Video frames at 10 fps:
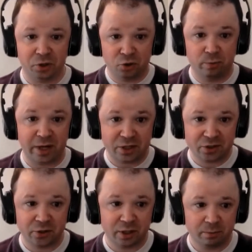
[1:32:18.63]
too much
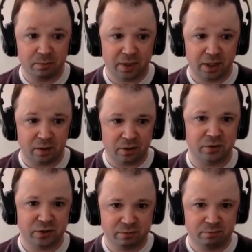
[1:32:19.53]
sodium in
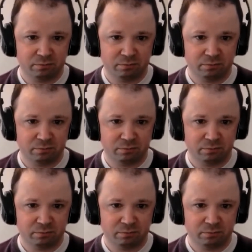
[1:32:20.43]
those